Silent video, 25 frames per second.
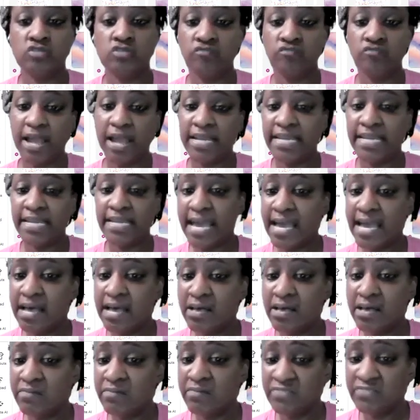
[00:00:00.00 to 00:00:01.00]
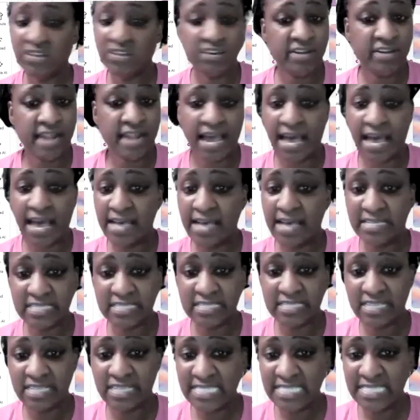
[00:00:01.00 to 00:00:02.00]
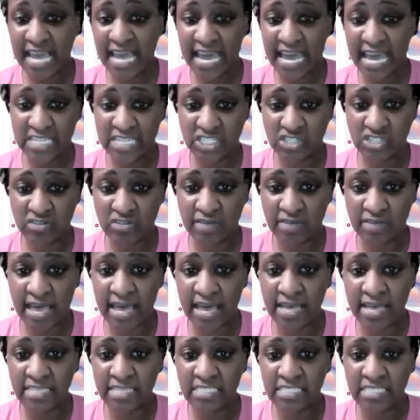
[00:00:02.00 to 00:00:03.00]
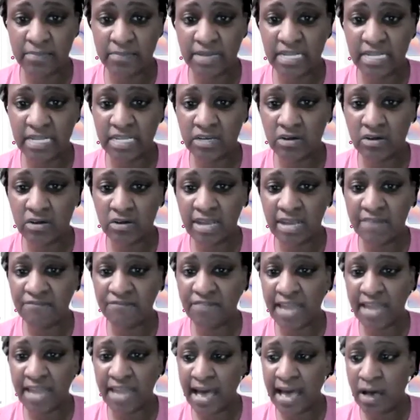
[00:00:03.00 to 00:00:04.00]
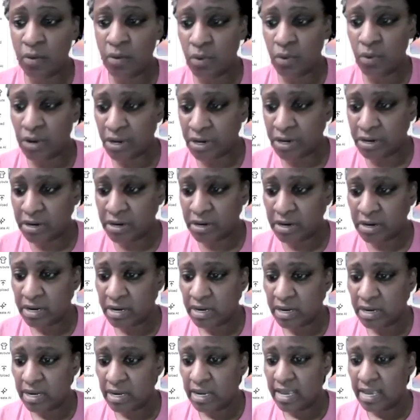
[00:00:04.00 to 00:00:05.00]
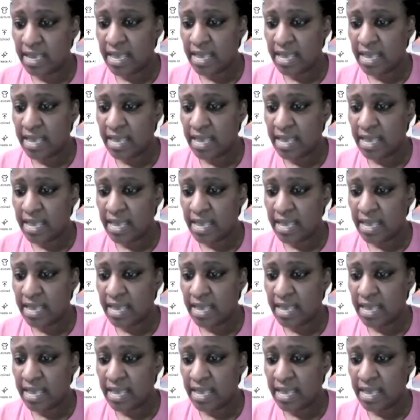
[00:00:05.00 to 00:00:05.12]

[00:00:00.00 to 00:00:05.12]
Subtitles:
So right now, they're not attached, okay? So I'm gonna click on that flower.